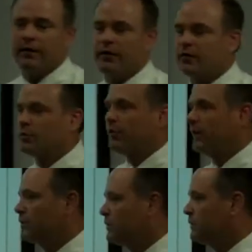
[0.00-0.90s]
that this
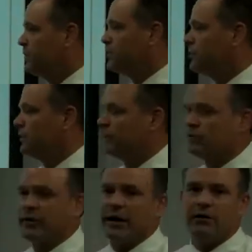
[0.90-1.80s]
particular insured
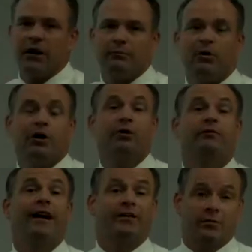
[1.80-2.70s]
lives with that claim. Pretty good
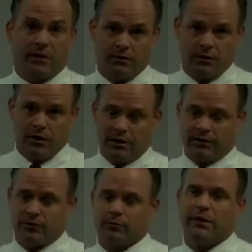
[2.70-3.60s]
investment. And
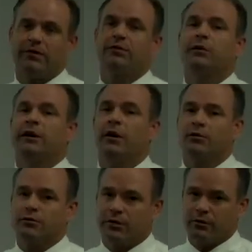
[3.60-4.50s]
it's the reason we
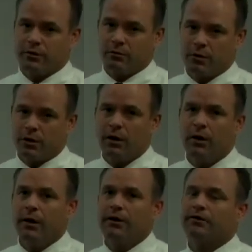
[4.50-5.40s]
coach return to work.
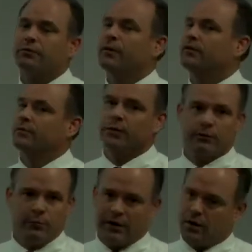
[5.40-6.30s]
It's the reason
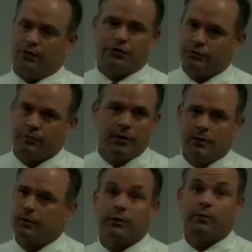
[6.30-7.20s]
we coach
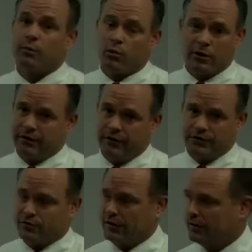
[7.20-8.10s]
early reporting of
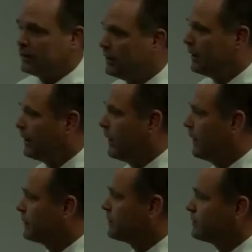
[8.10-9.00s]
injuries.
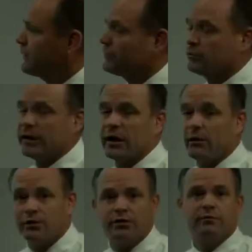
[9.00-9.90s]
It's the reason we
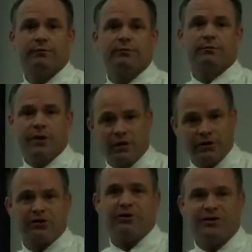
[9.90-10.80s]
coach our
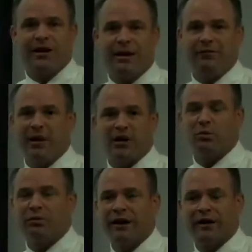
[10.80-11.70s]
insureds to have a
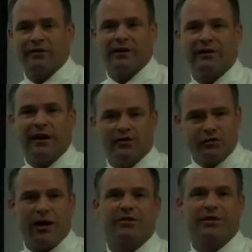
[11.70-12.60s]
medical provider that they
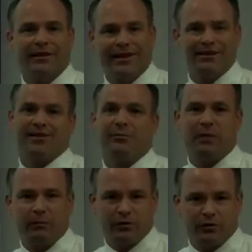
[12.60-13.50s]
trust, that they can
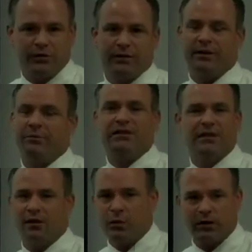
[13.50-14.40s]
send people to, that can be
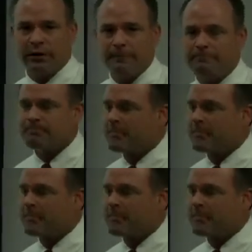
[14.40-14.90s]
seen quickly,